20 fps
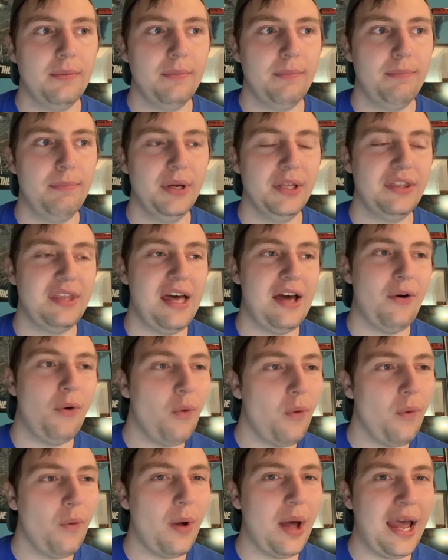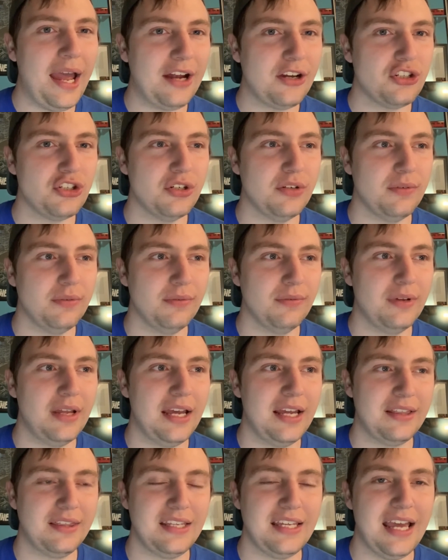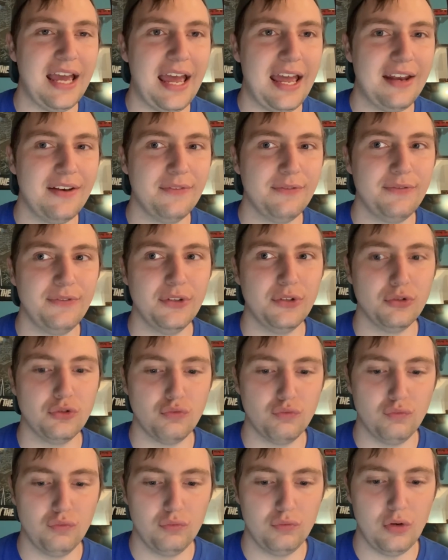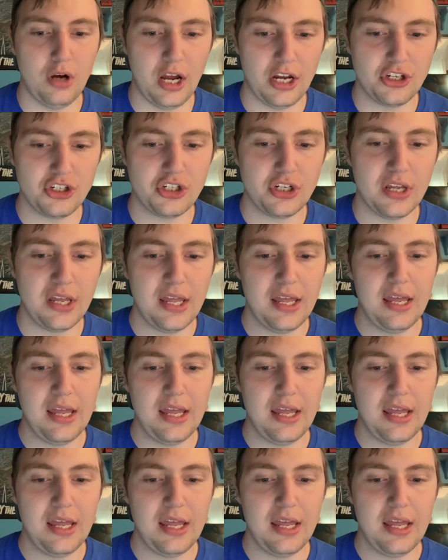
But that whole action at the end feels rushed.